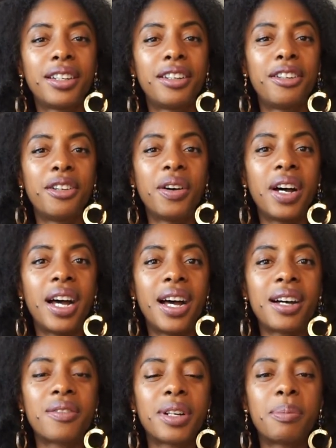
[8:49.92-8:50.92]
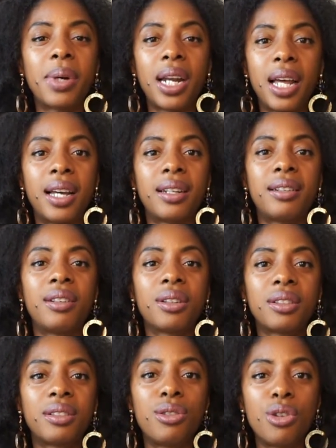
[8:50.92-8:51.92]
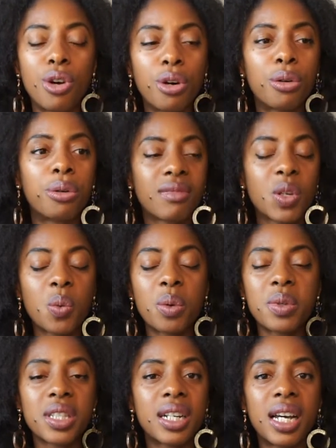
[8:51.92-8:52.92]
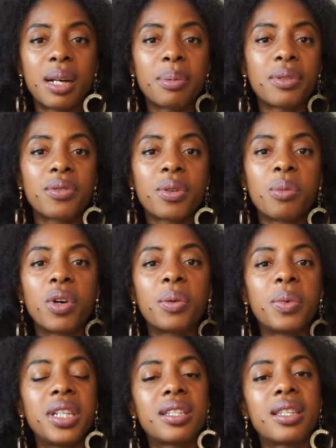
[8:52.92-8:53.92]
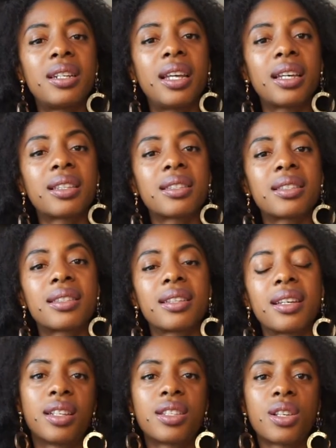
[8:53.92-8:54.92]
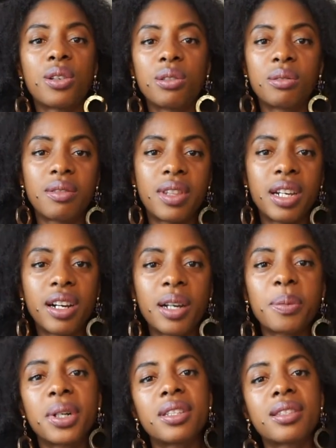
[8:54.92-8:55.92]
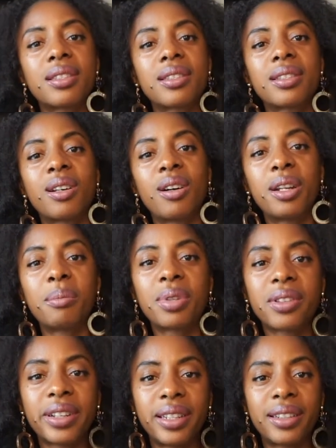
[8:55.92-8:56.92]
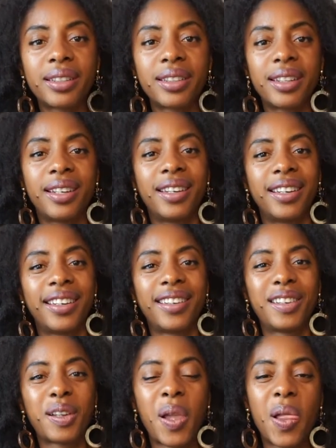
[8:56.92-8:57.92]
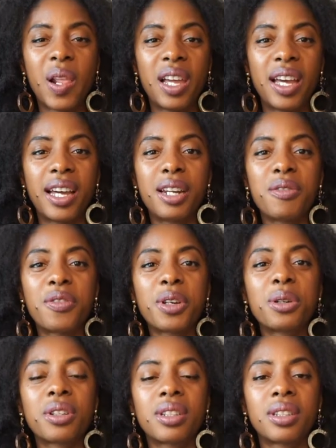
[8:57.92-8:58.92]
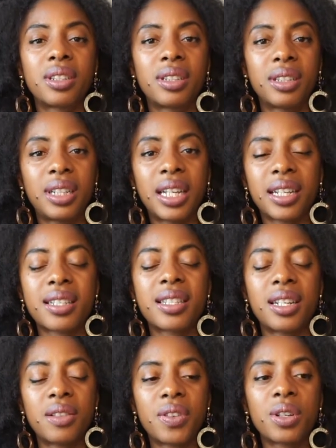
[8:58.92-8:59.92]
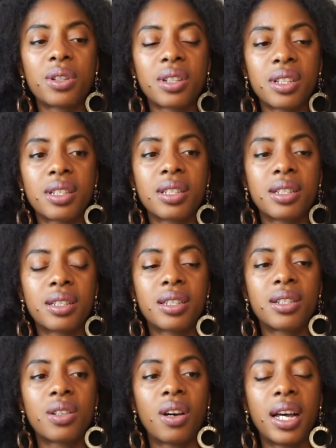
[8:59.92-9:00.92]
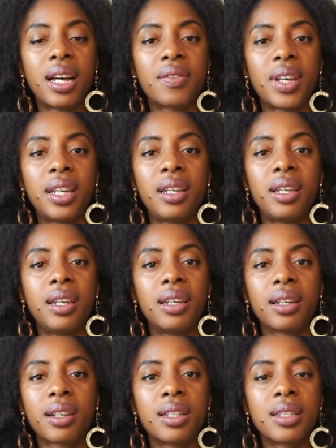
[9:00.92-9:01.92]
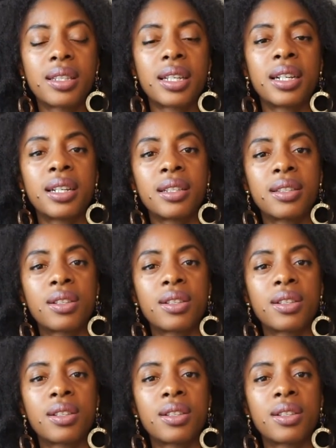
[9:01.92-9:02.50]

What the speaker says: Not have a plan, not know what was going to happen from one week to the next. So there I was, unemployed. And it felt good. Like I said, it felt good to not have any concerns,